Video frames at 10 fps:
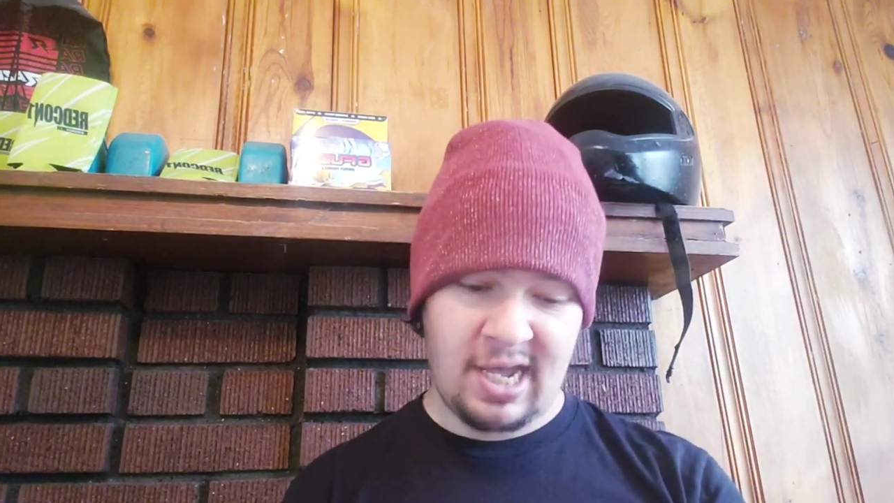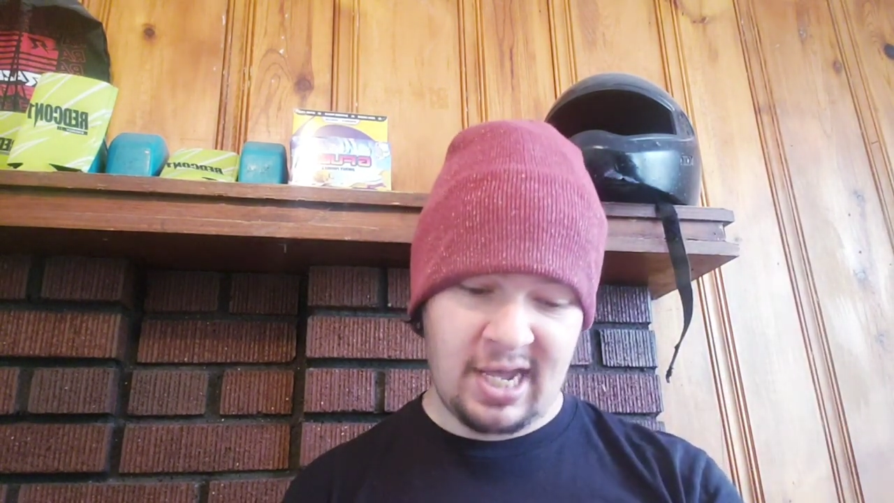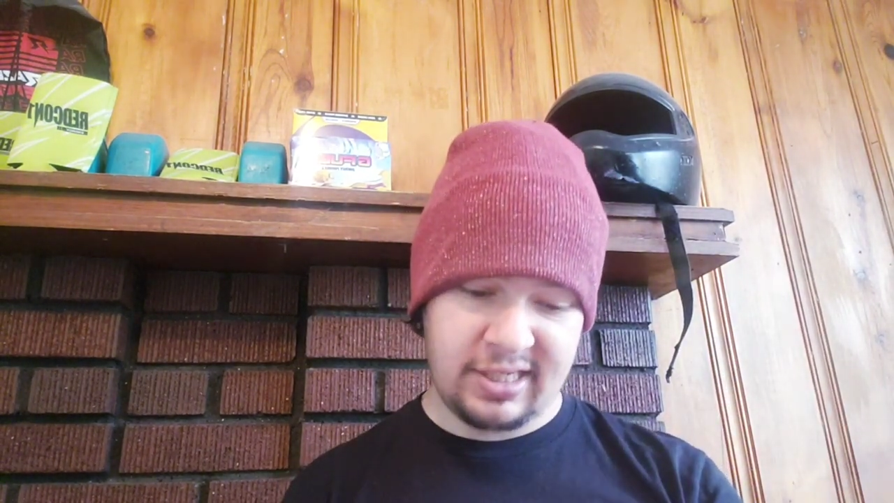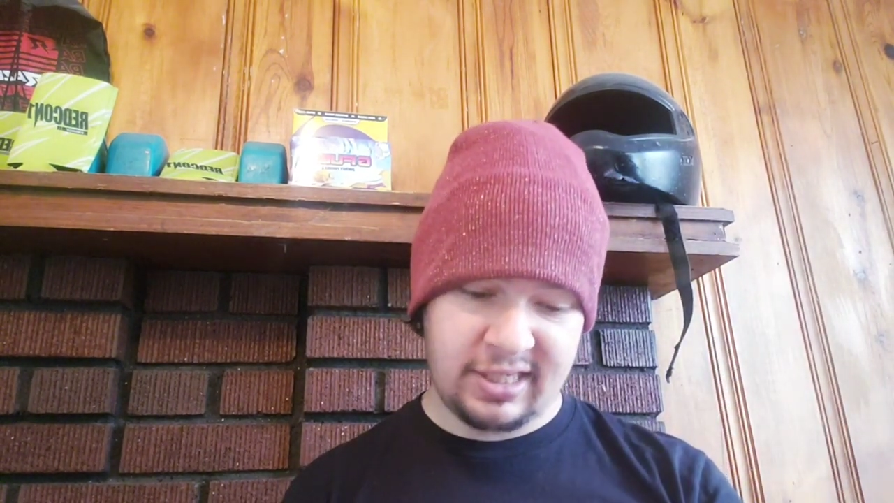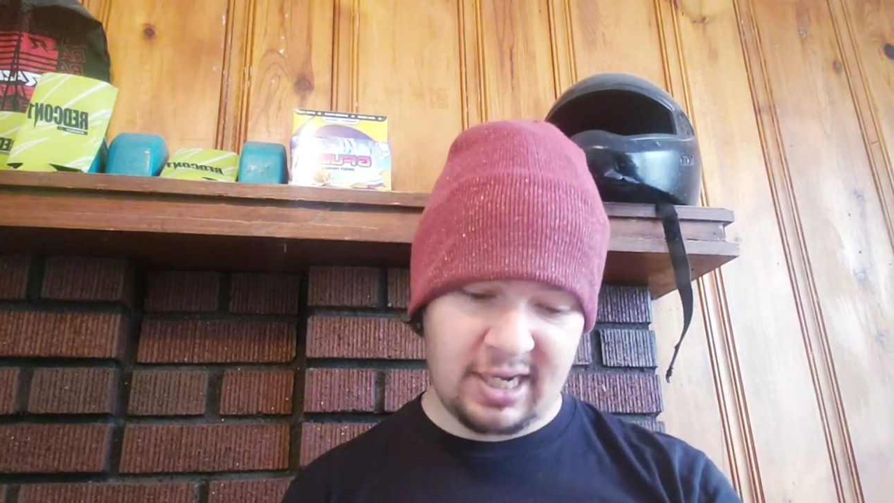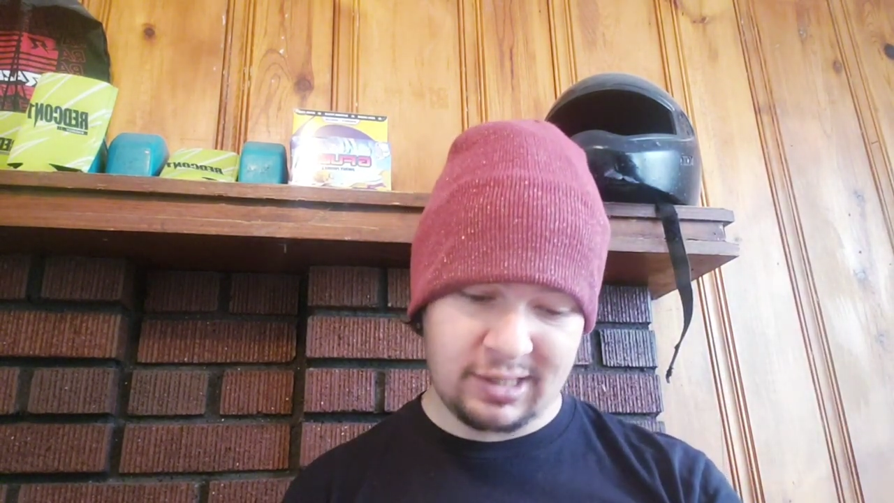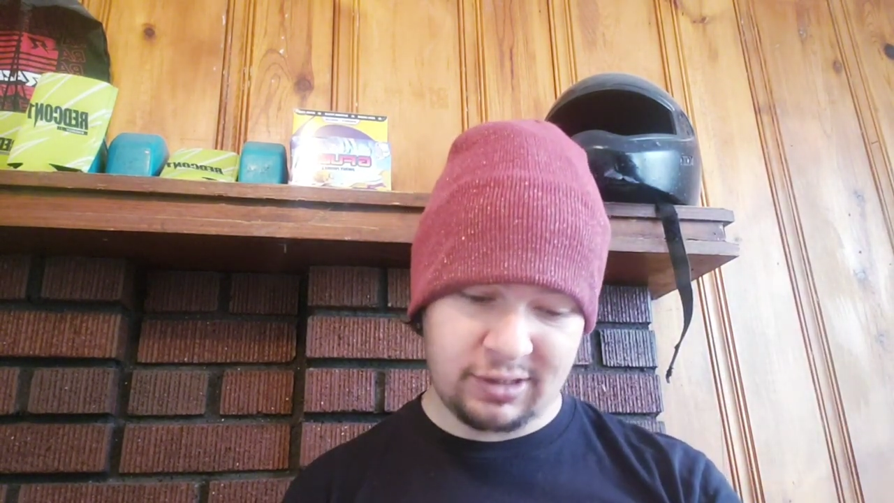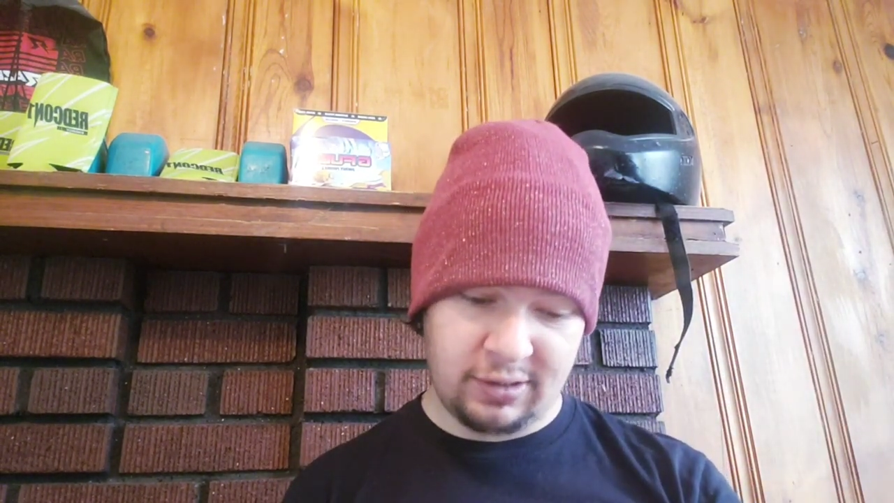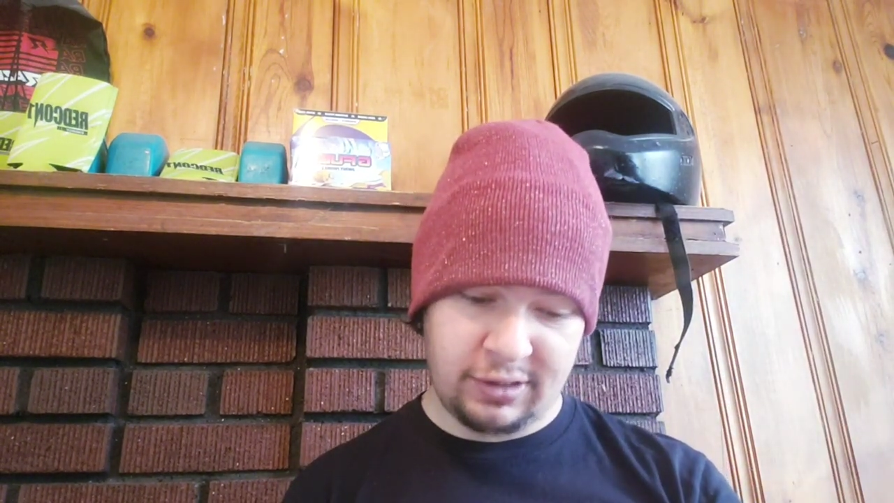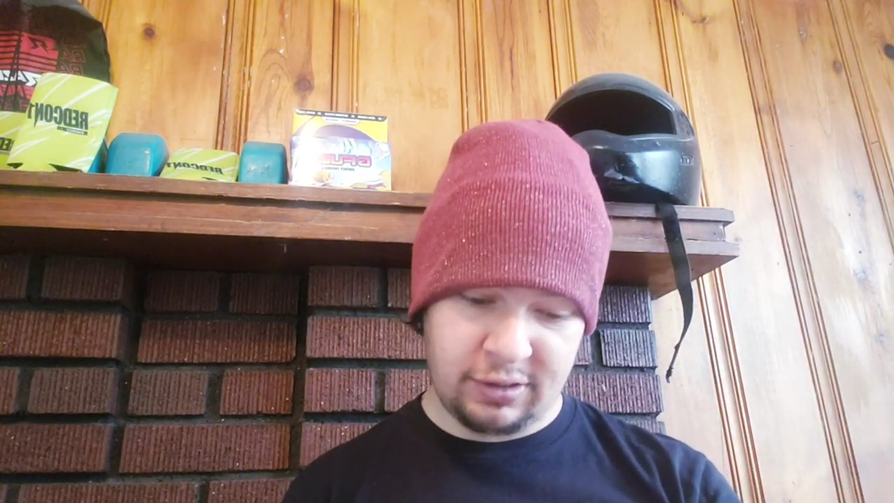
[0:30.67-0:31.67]
and it has
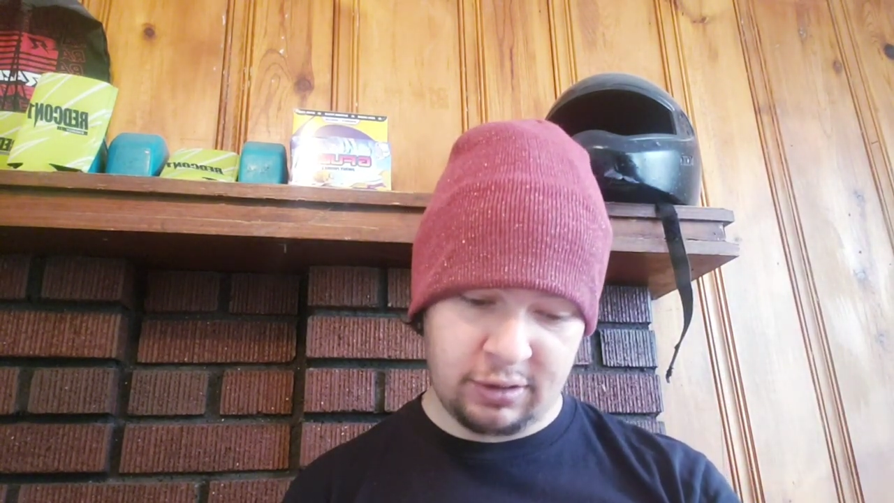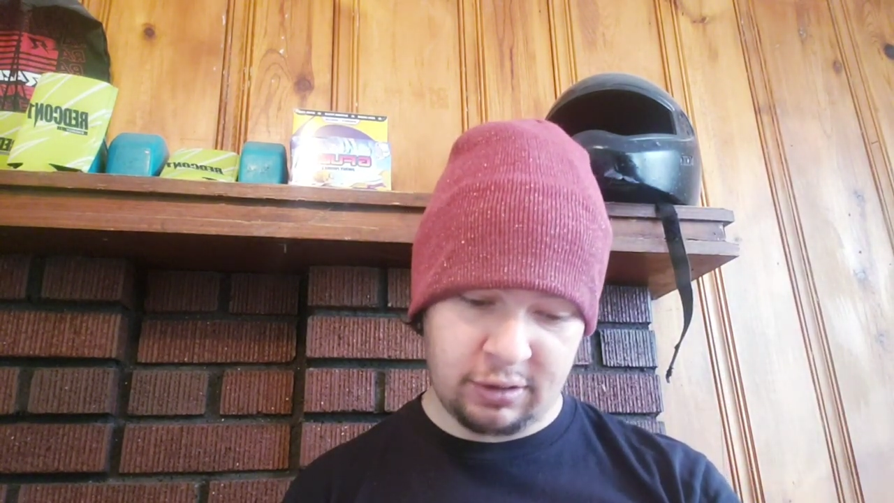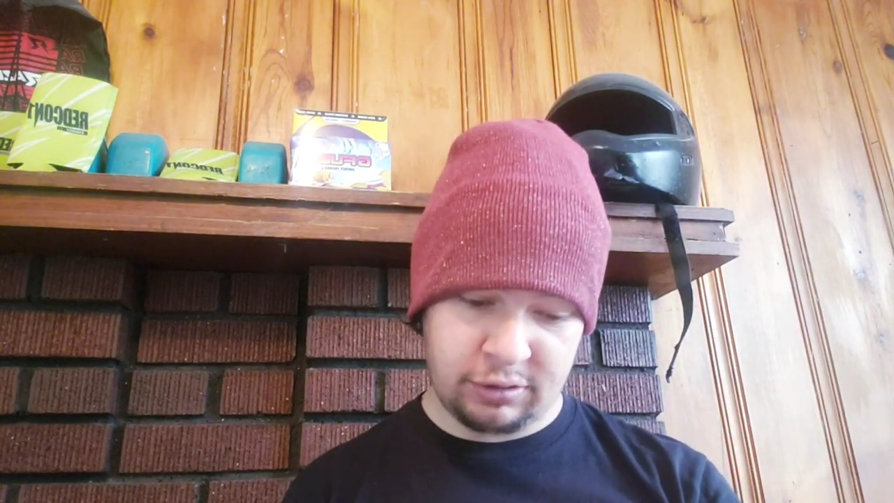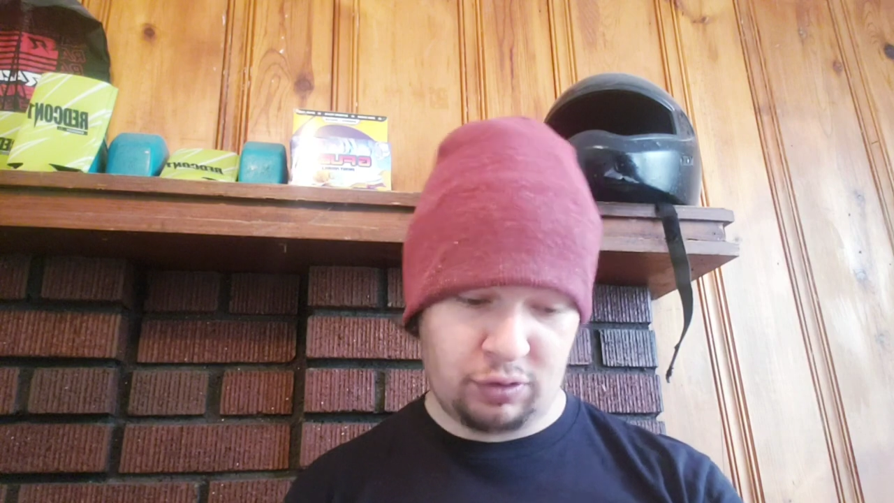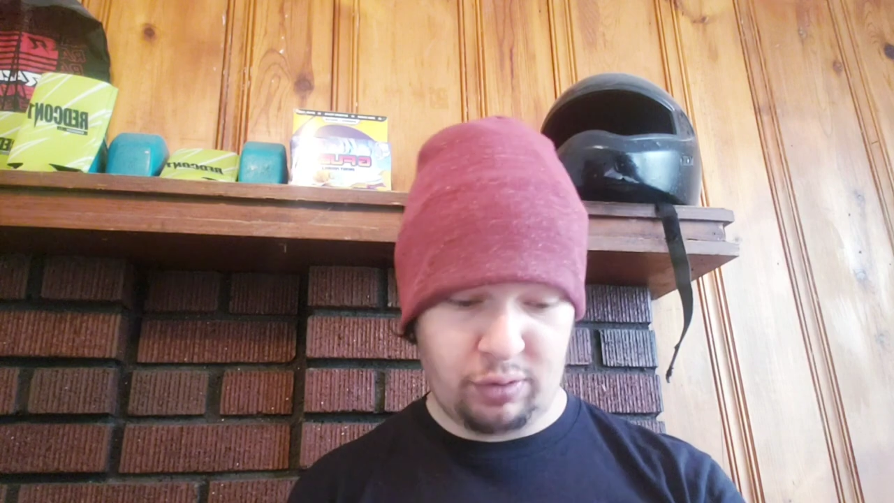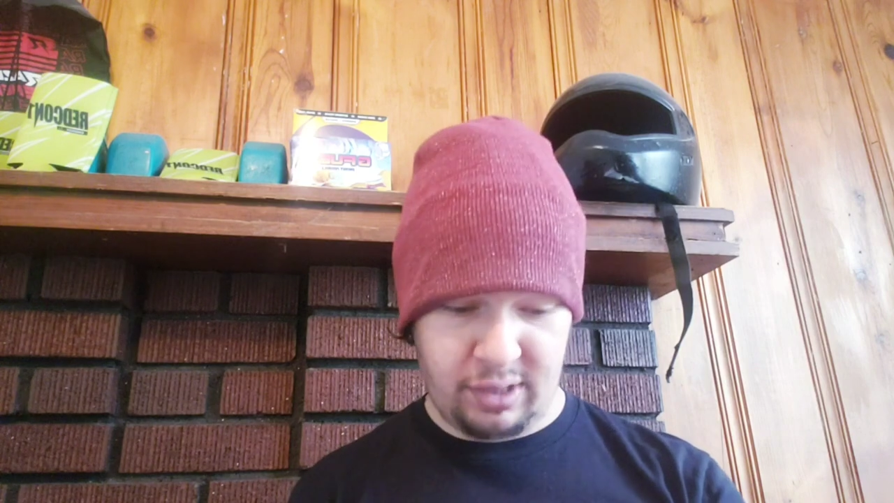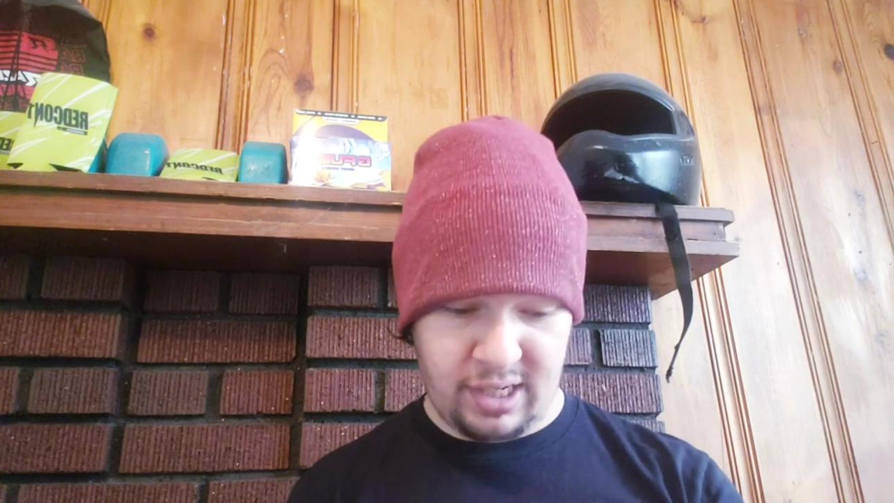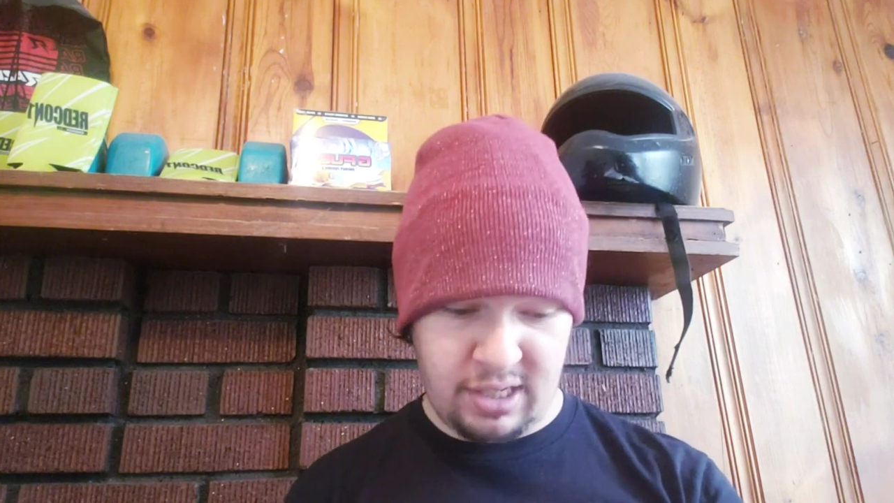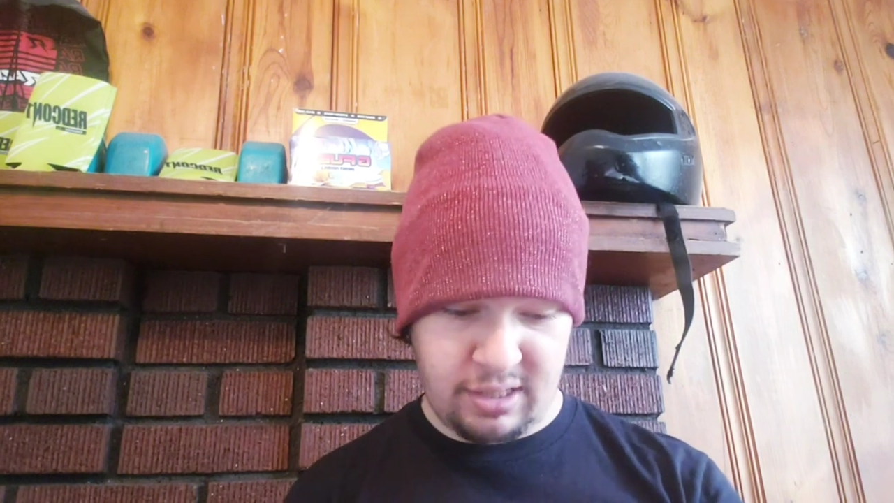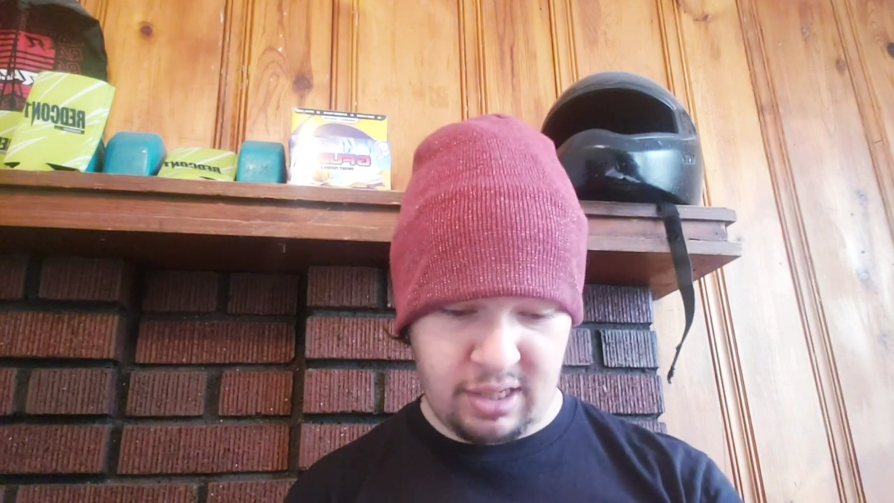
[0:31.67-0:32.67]
all your
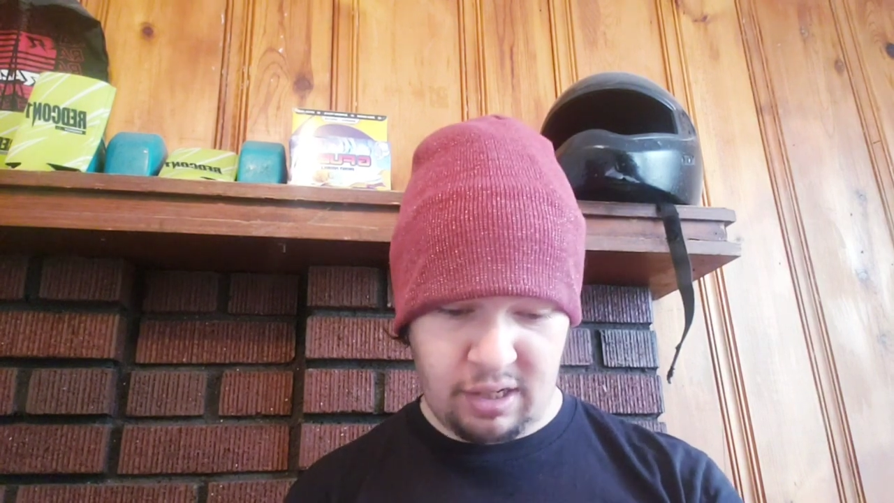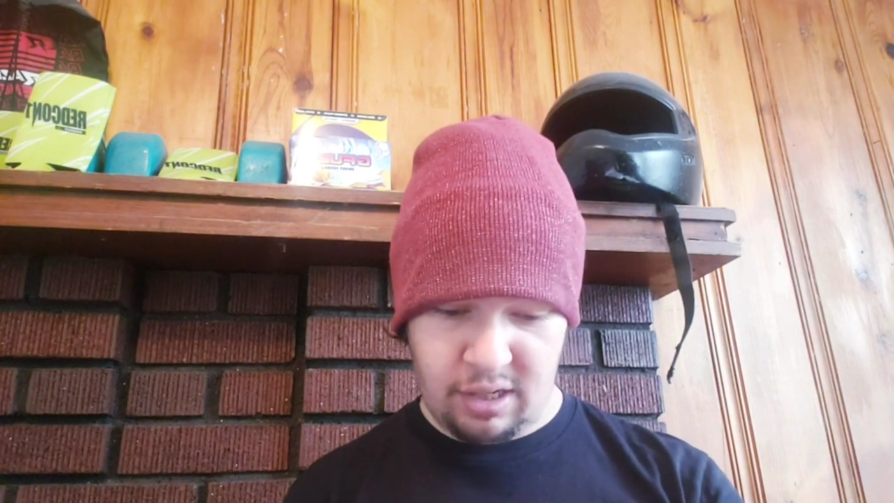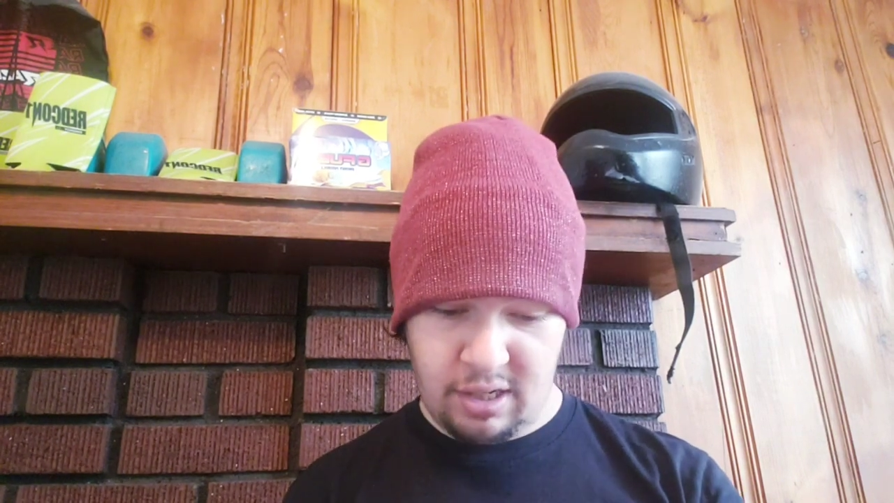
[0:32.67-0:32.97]
taurine